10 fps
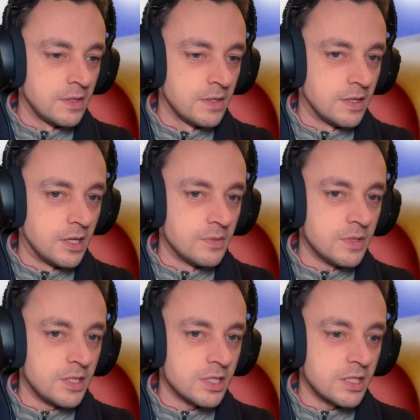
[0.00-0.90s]
I hope
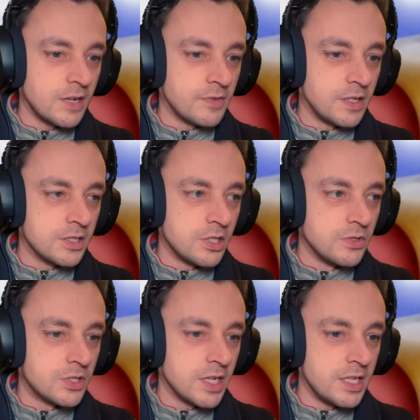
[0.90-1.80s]
that it doesn't have like
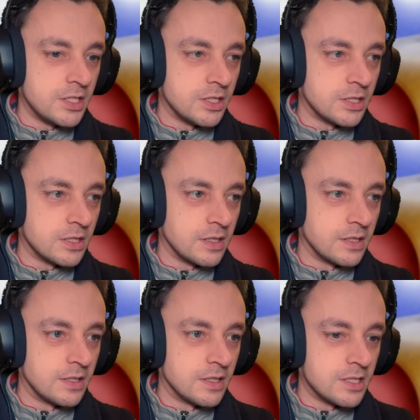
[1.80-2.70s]
two stages,
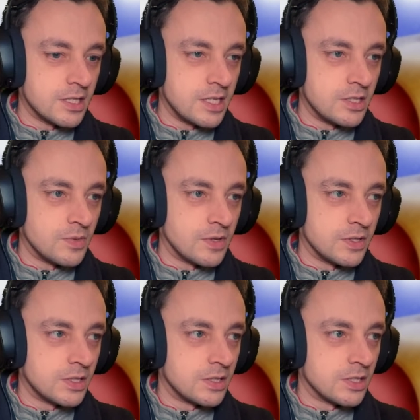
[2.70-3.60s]
like a stage where
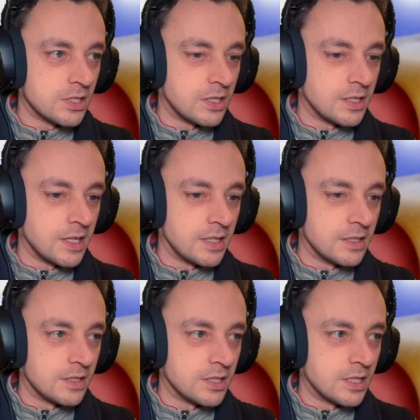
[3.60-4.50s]
it's just like that, and
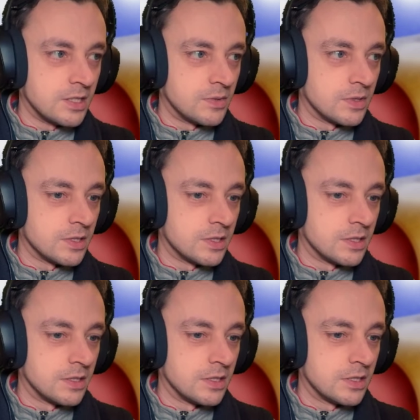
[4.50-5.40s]
then a stage where it's
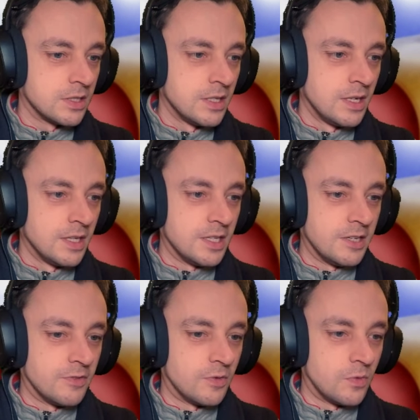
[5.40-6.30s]

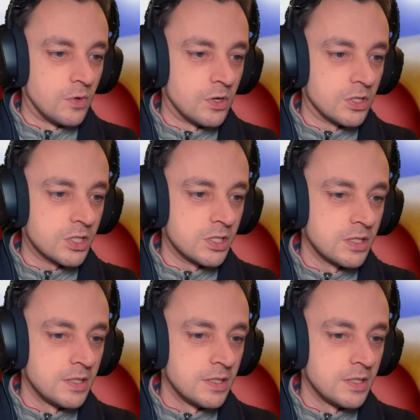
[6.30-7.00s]
even worse.